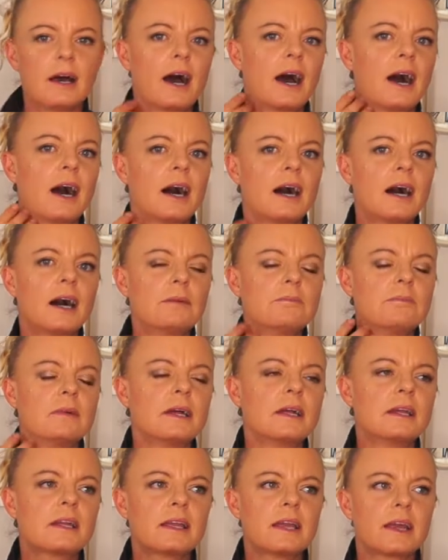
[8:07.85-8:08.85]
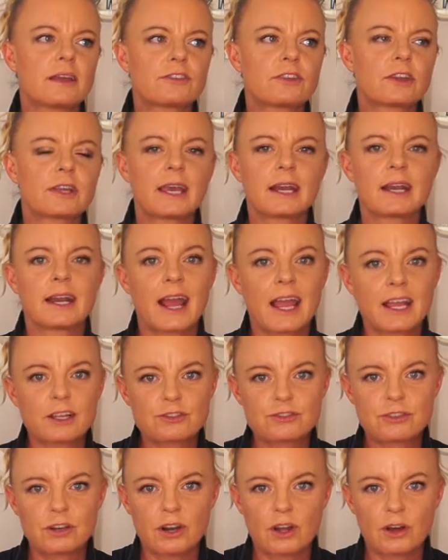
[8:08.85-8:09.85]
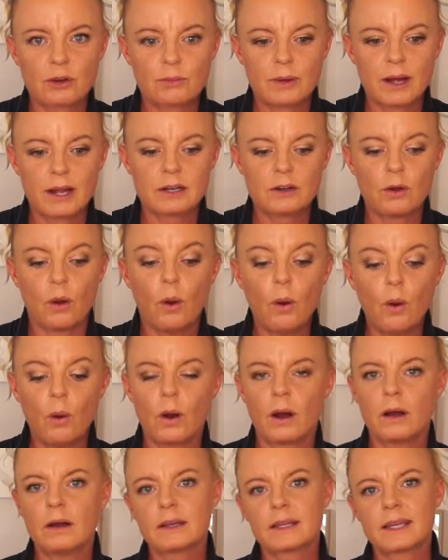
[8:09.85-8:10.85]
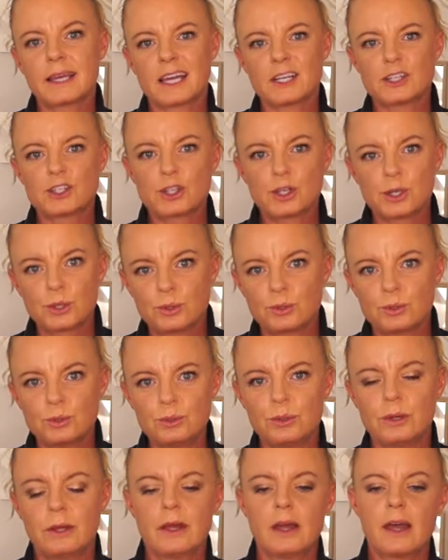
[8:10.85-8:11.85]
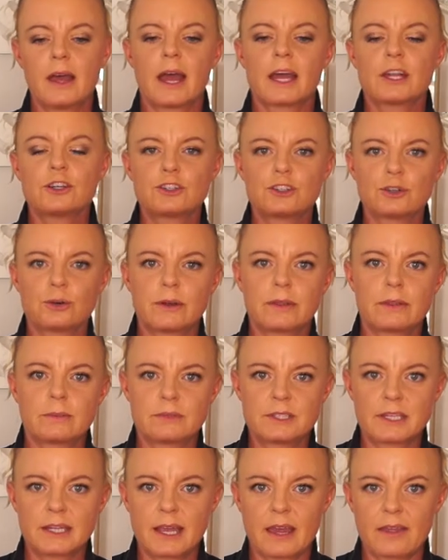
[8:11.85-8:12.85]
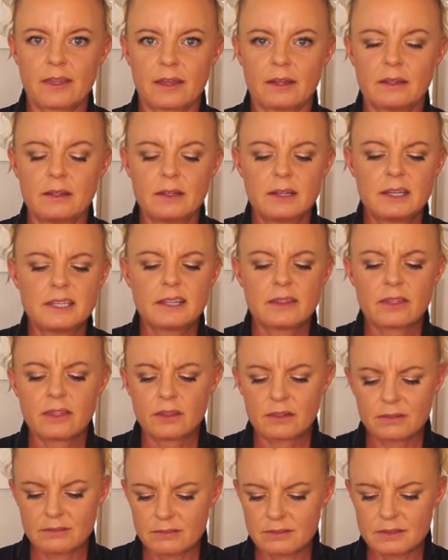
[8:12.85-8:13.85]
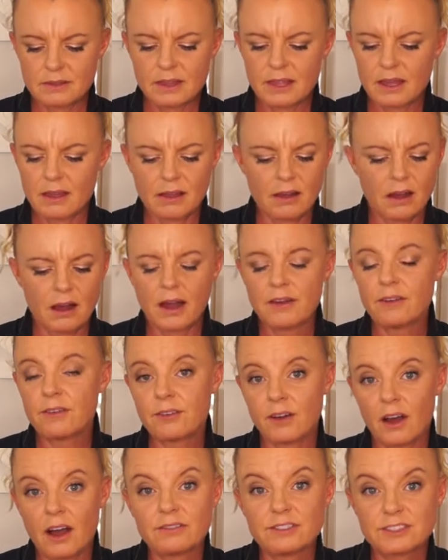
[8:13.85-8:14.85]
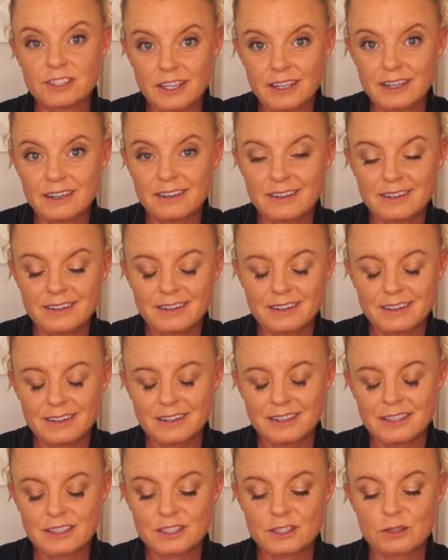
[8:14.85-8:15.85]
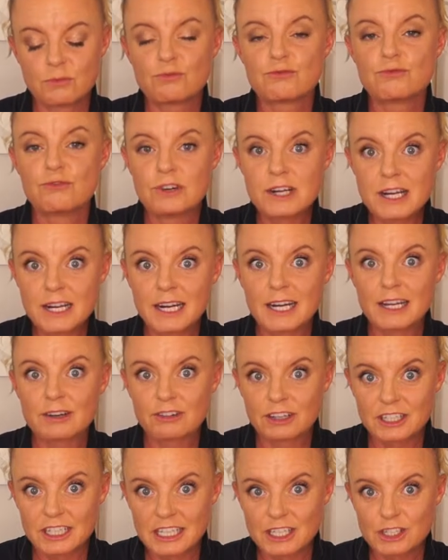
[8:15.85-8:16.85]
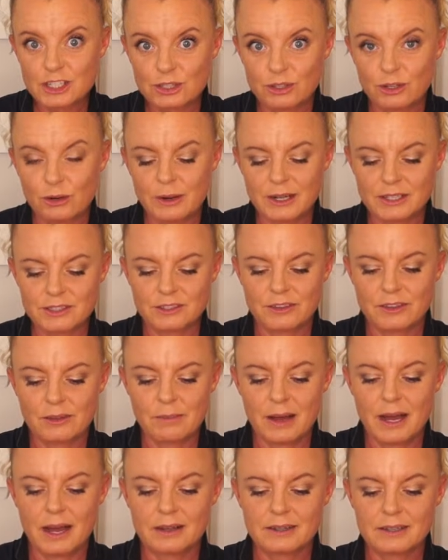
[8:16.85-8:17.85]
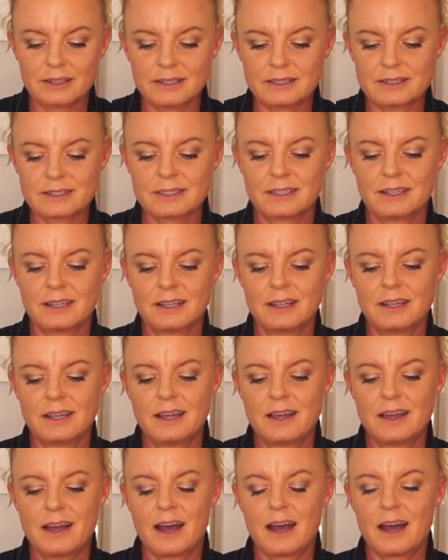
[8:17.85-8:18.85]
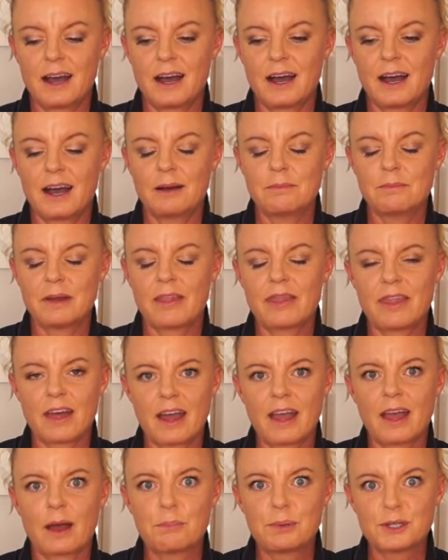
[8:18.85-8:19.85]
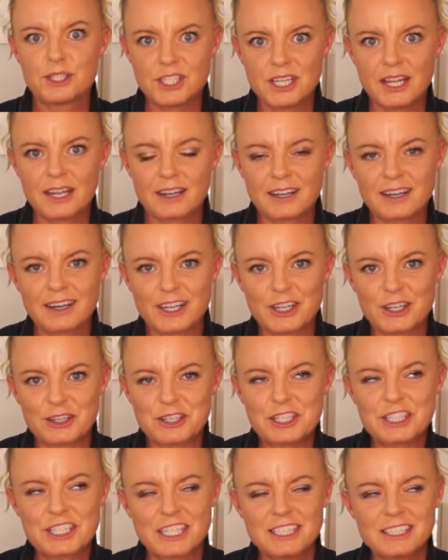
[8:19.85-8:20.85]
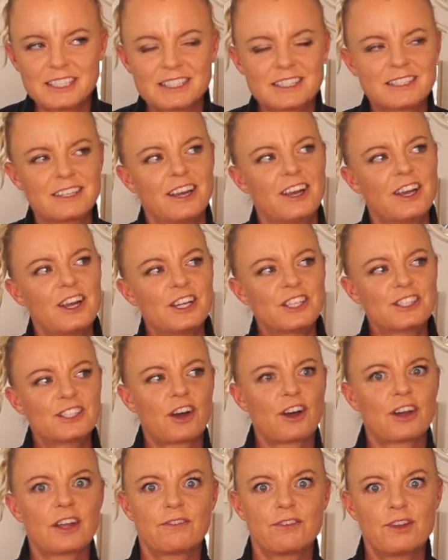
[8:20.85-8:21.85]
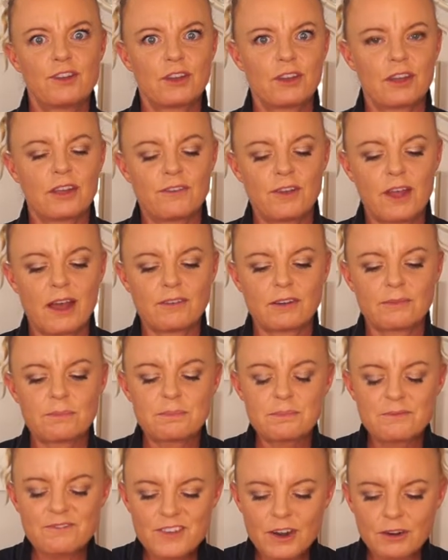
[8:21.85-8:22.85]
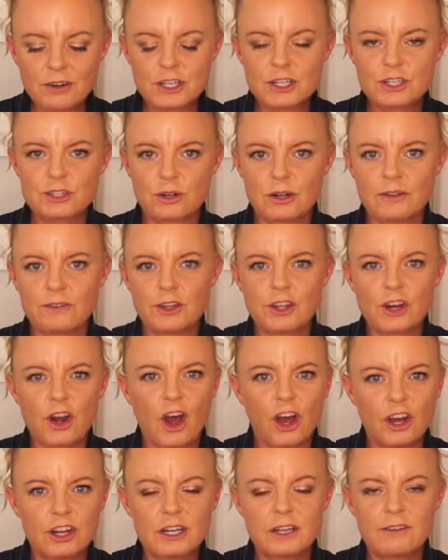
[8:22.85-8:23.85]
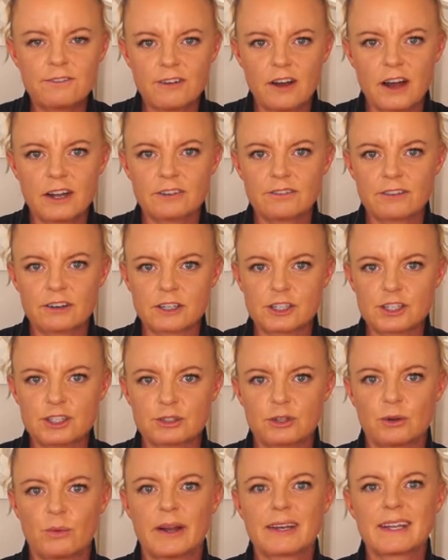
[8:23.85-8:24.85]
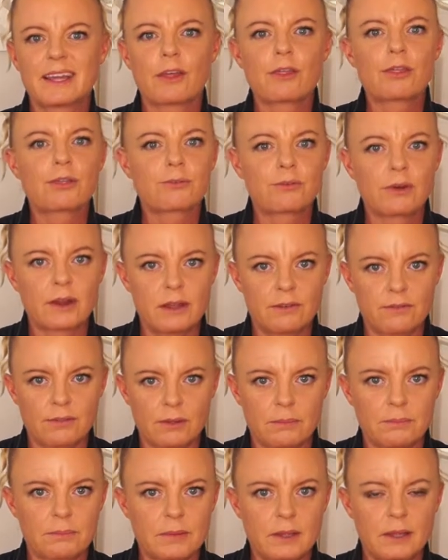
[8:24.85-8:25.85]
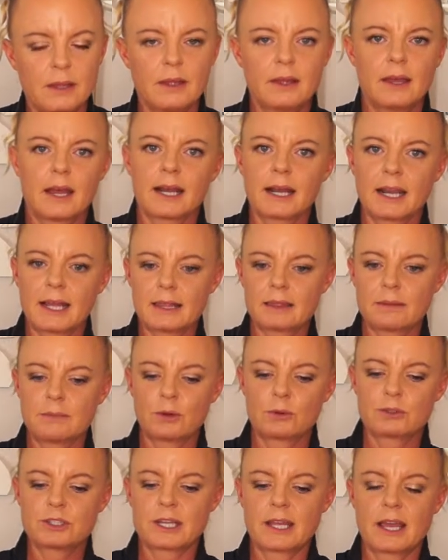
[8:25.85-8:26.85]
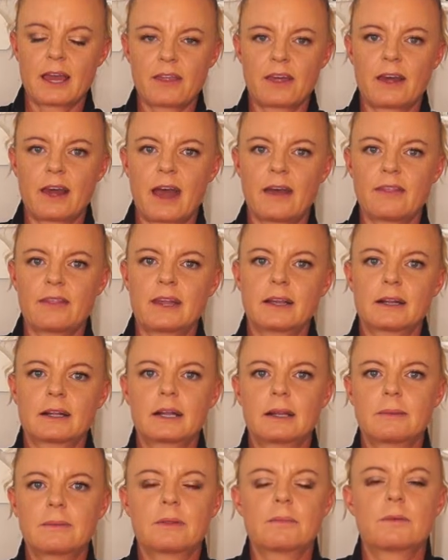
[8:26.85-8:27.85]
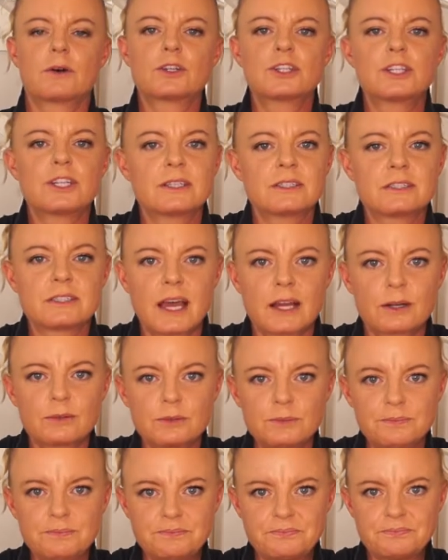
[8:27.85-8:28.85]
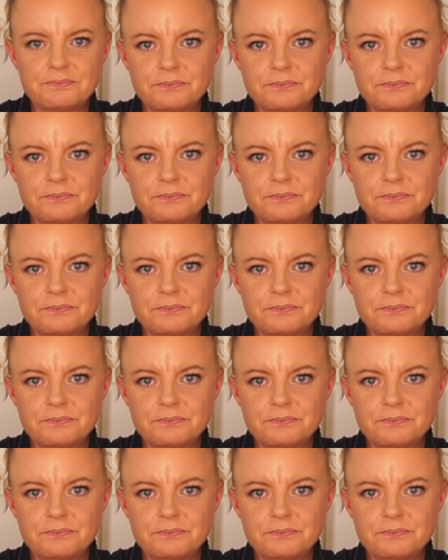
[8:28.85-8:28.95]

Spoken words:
So get an extra long one, or get two and join them together. I've seen some really short ones on the market, and they are particularly useless. So if you have a very short, if you can only find a very short one, get 3 of them and link them all together, and then clip them onto your saddle.